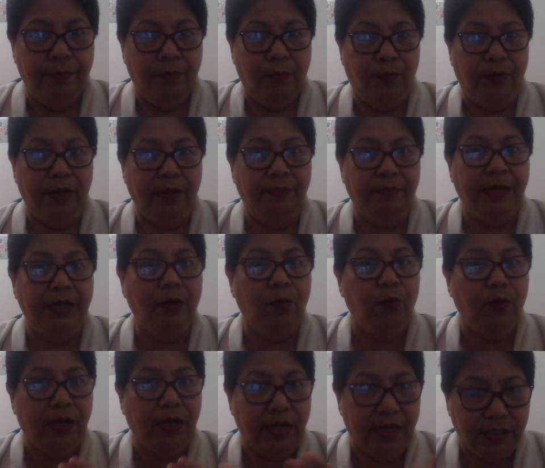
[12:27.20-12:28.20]
Wilhelmina
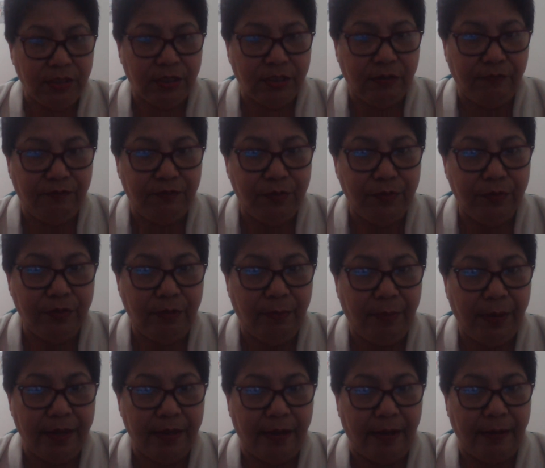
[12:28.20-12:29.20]
will interview the
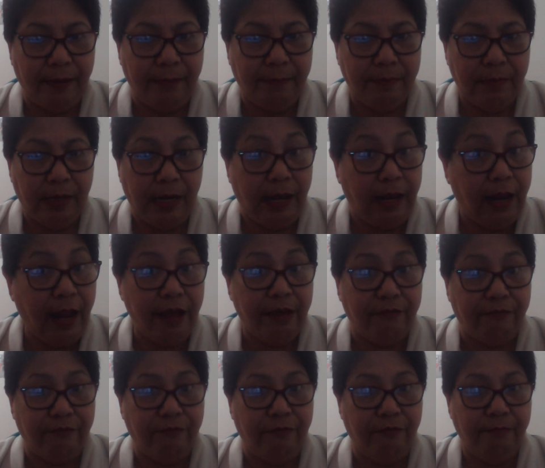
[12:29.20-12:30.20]
buyer
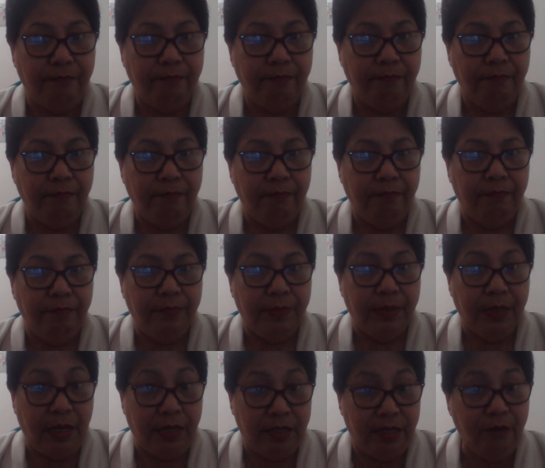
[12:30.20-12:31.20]
live.
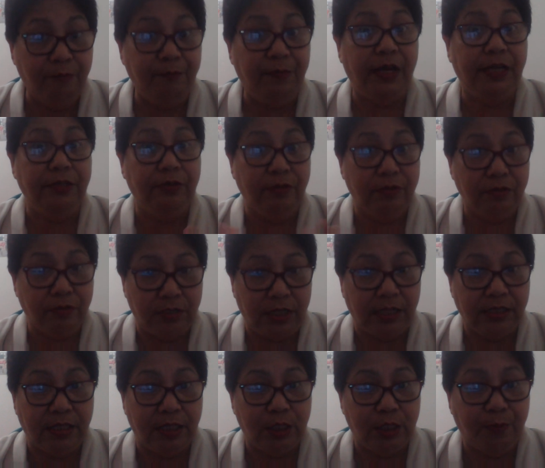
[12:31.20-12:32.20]
And if I don't
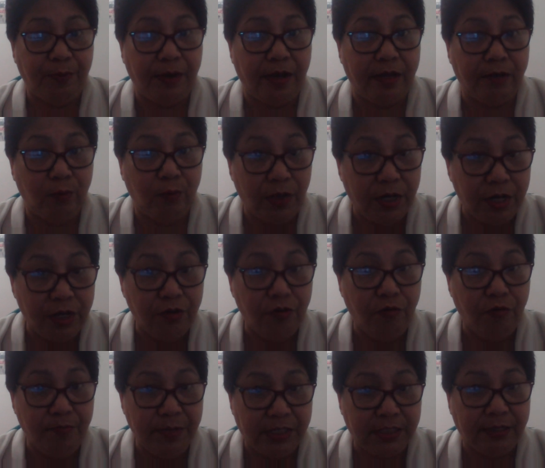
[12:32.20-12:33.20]
satisfied with
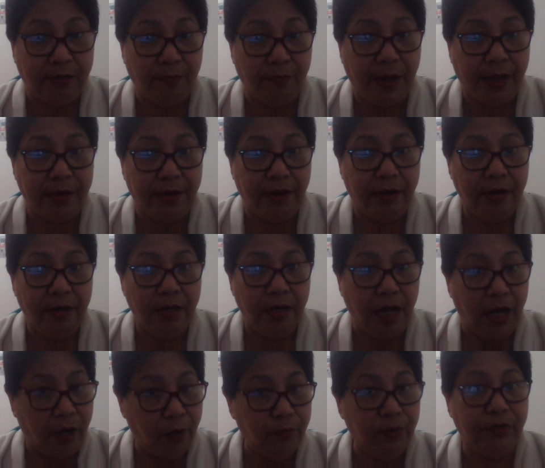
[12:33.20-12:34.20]
you, Mr. Buyer,
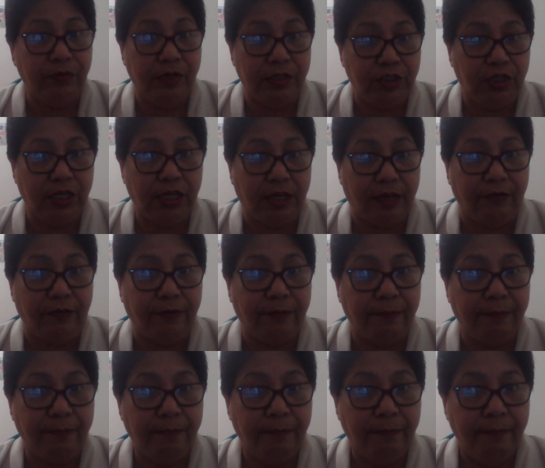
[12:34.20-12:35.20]
I will reject you.
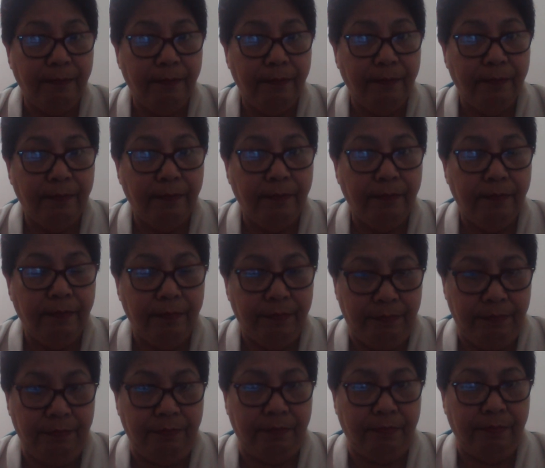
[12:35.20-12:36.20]

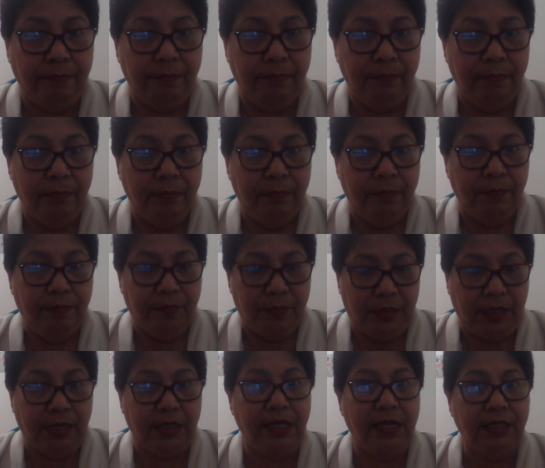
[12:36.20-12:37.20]

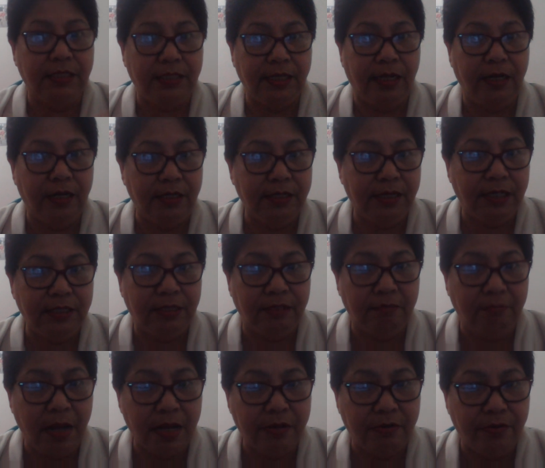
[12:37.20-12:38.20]
The real seller
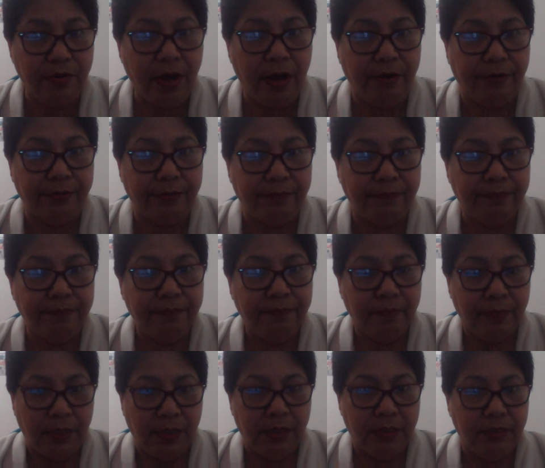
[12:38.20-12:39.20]
doesn't muck around.
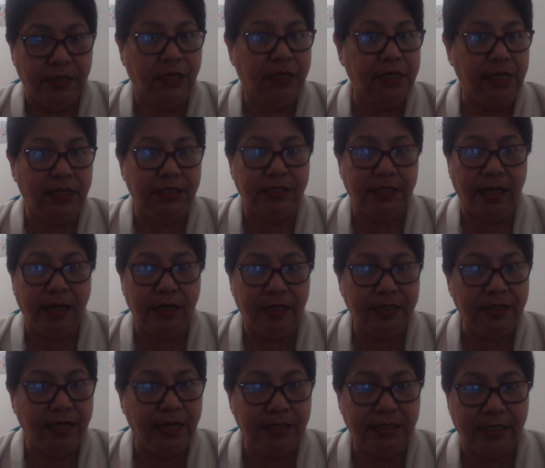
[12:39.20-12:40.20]
The real seller
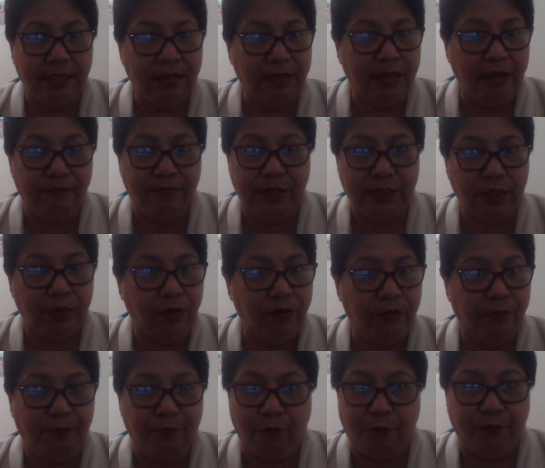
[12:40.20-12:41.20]
doesn't give his
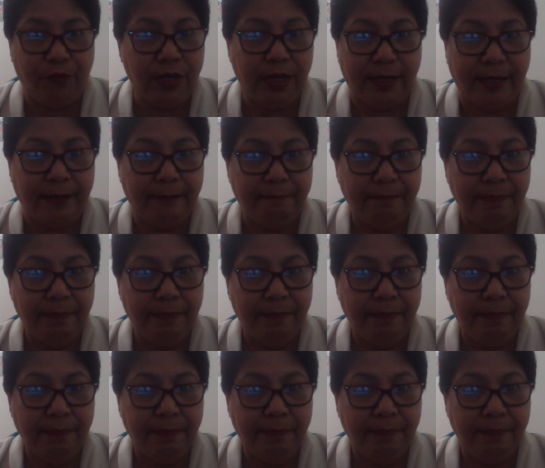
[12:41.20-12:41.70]
gold for free.